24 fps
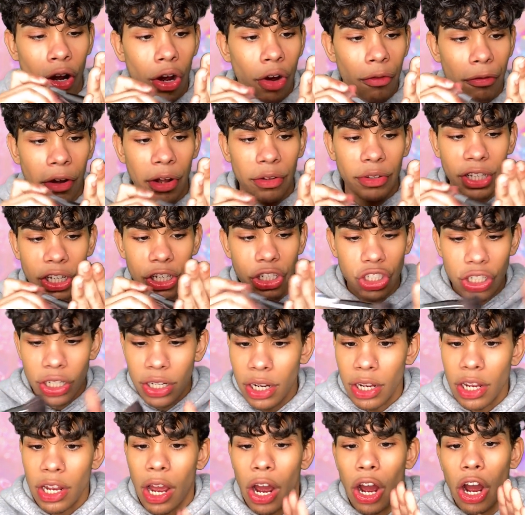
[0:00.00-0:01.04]
foundation.
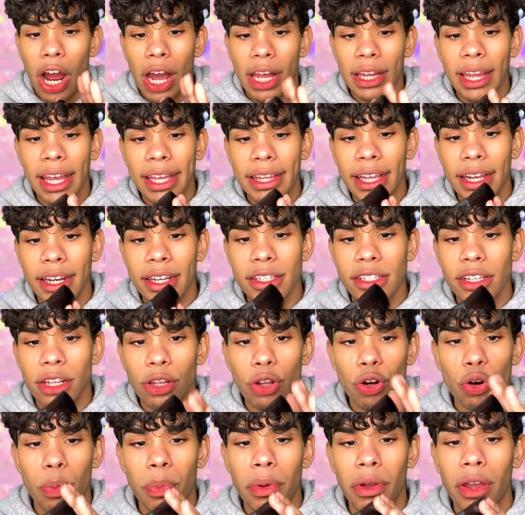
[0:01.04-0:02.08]
I like that it's a
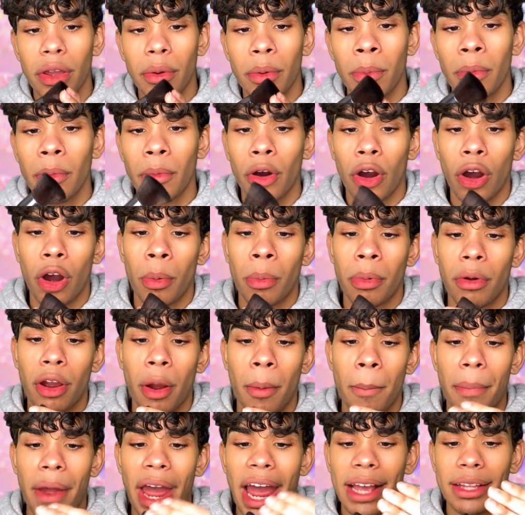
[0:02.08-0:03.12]
little bit
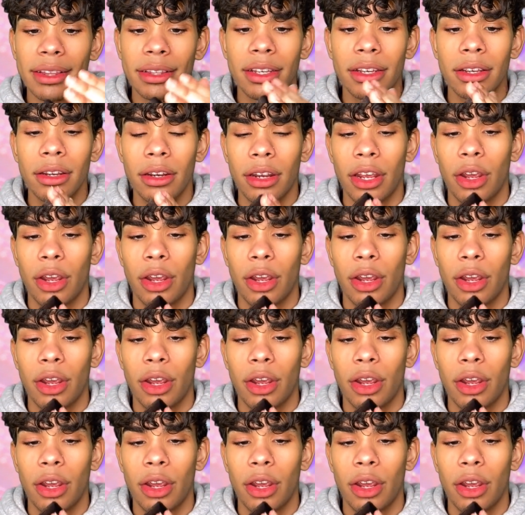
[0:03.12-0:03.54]
compacted.